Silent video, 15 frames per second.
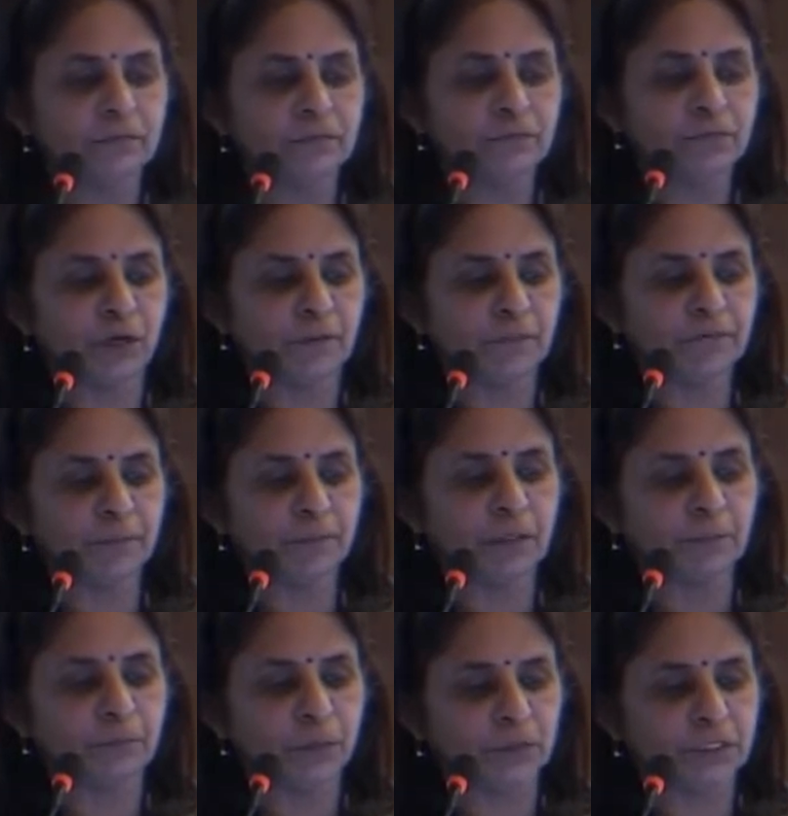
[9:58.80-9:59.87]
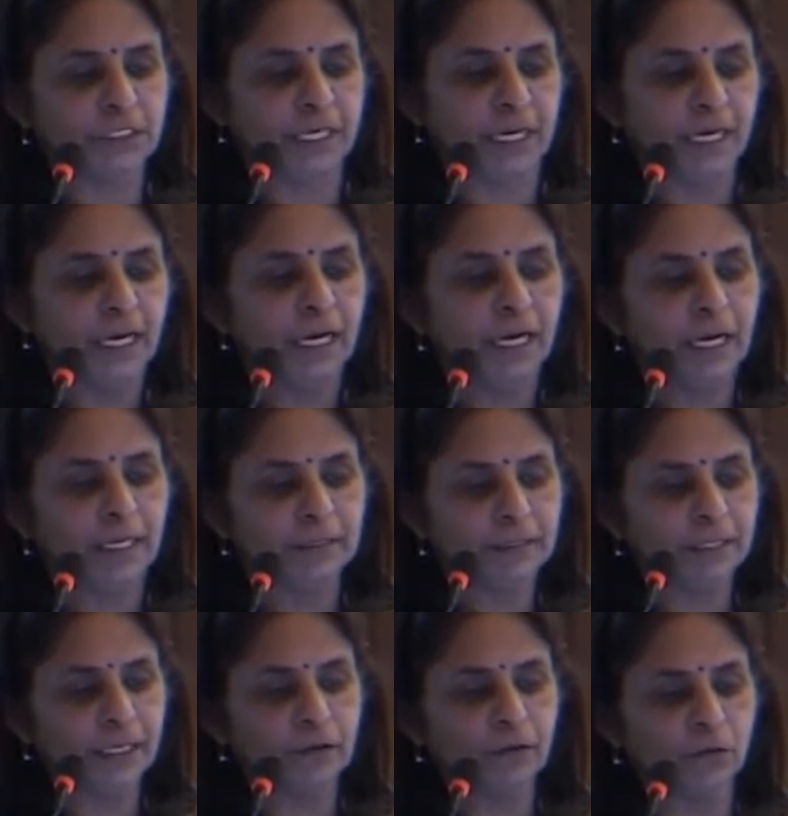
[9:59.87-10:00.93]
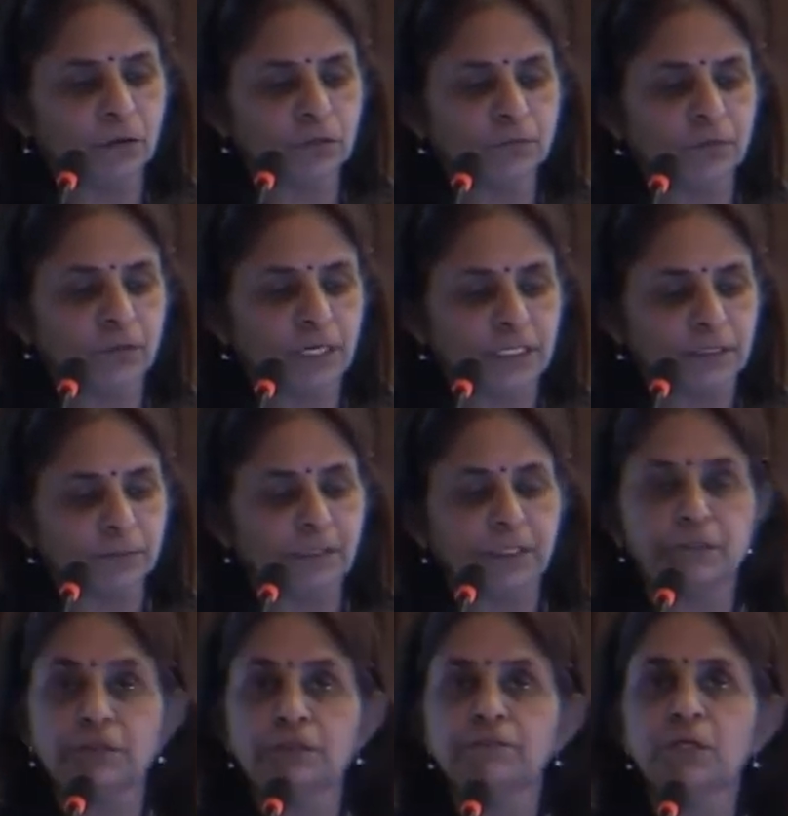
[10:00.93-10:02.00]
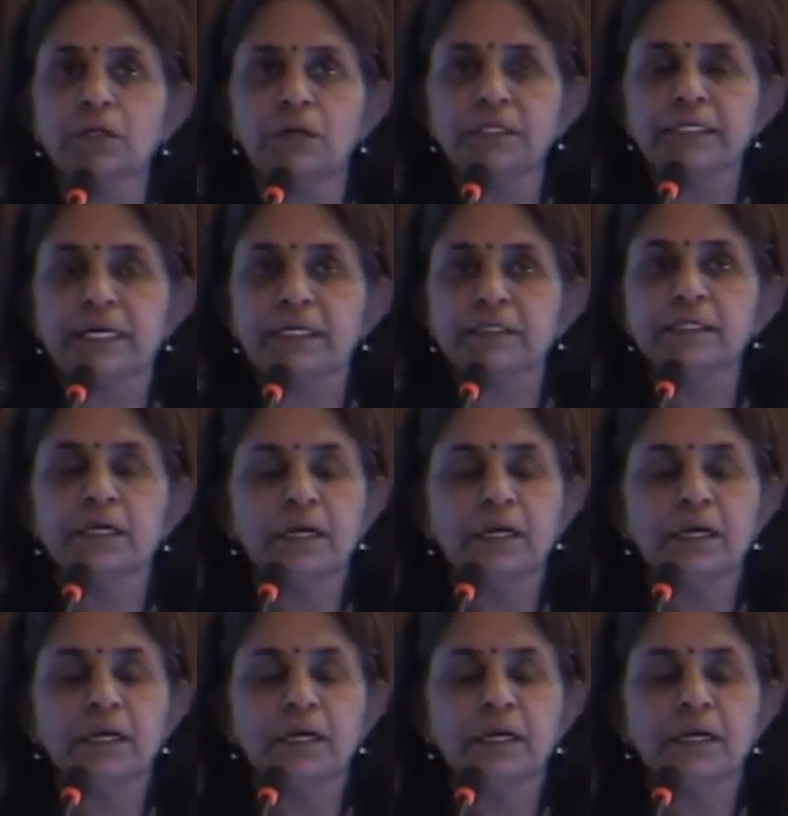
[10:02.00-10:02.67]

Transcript: from composting and 3 crores for transportation of the contract